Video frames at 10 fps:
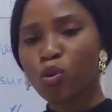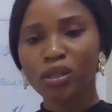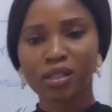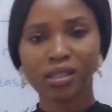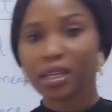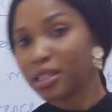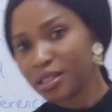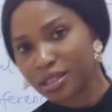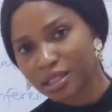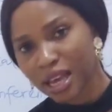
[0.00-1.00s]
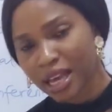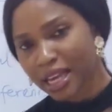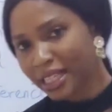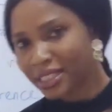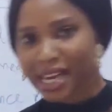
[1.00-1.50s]
what is
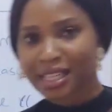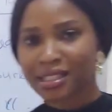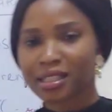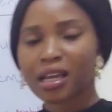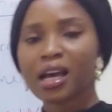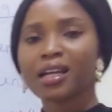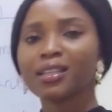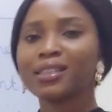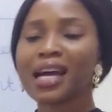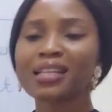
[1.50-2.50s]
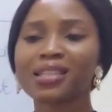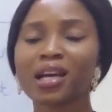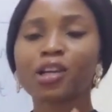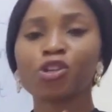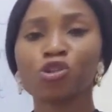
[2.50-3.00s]
a dart? Darts
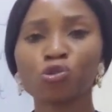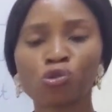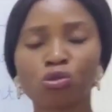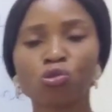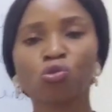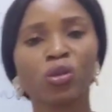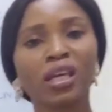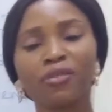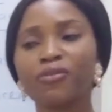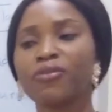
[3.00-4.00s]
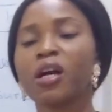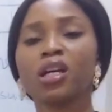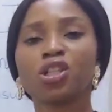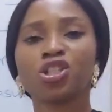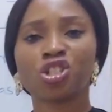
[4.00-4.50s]
are used to give
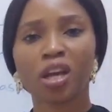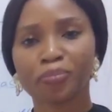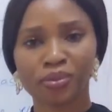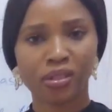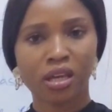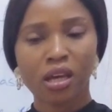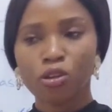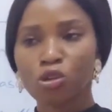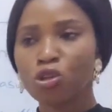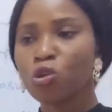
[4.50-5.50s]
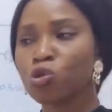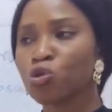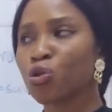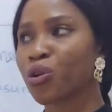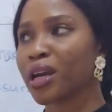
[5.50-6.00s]
shapes, you know, to
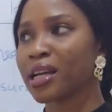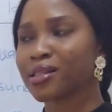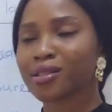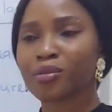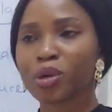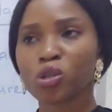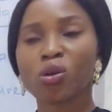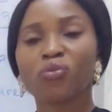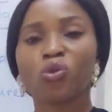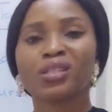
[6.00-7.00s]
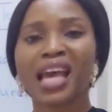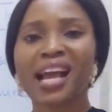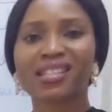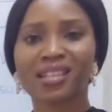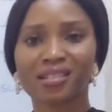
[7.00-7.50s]
create, because of those
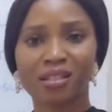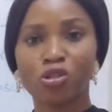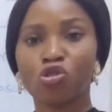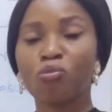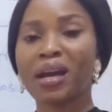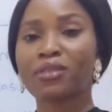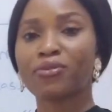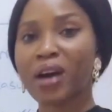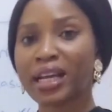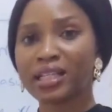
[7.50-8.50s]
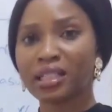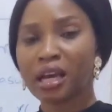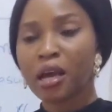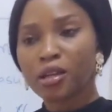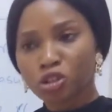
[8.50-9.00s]
excesses you might find.
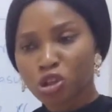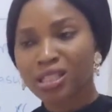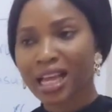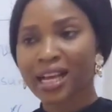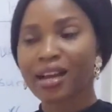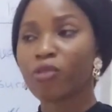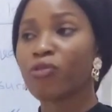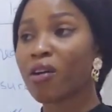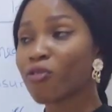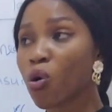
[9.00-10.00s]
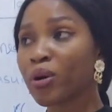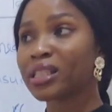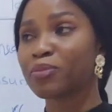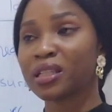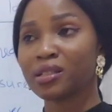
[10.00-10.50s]
Just like I've
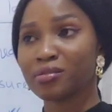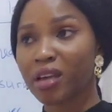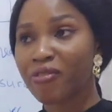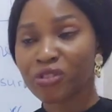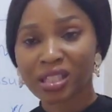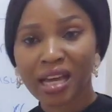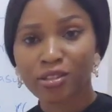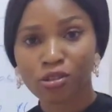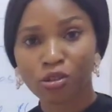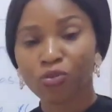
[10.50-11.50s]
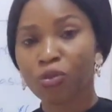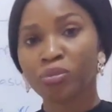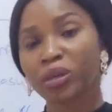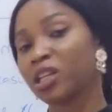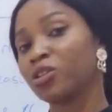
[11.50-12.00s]
always been emphasizing on from
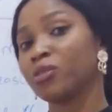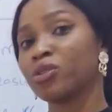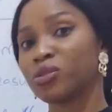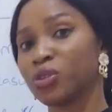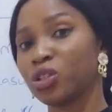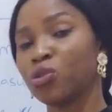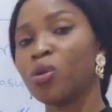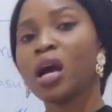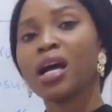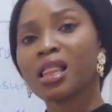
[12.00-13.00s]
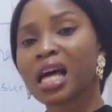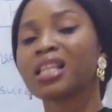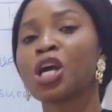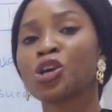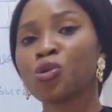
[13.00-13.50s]
the beginning of this video, that
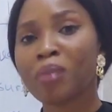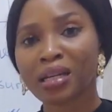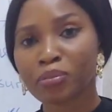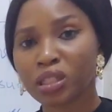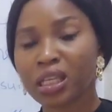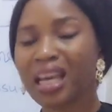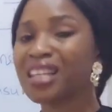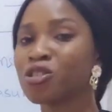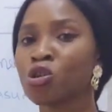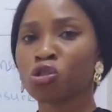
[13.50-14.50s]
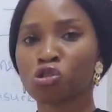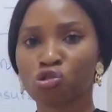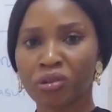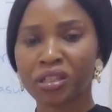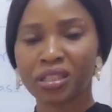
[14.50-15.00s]
the human body is not
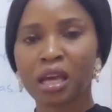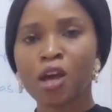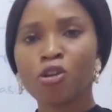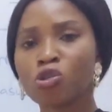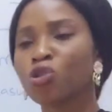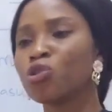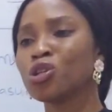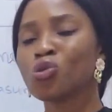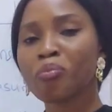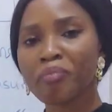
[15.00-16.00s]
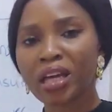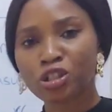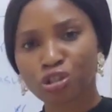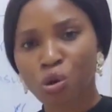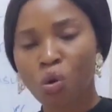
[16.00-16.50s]
straight. So you need to make
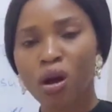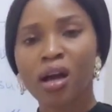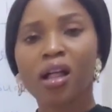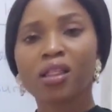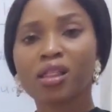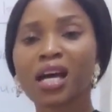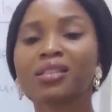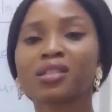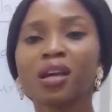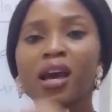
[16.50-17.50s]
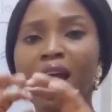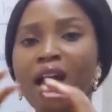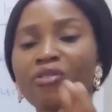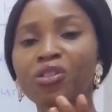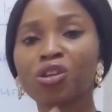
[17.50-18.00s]
sure that
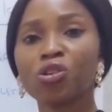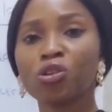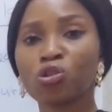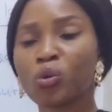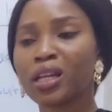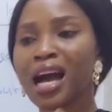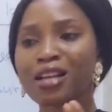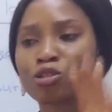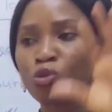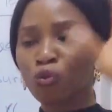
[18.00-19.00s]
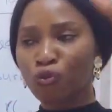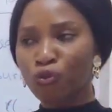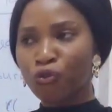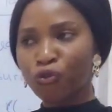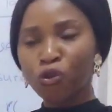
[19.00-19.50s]
everything you're doing has to
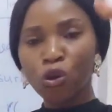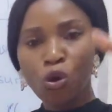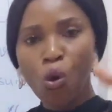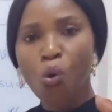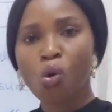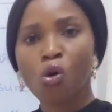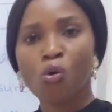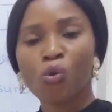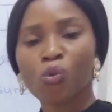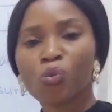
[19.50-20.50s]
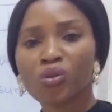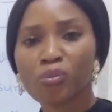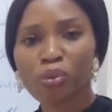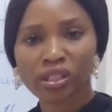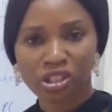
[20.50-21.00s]
flow with the
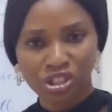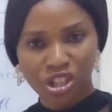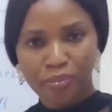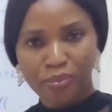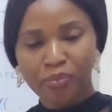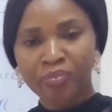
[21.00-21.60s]
body shape.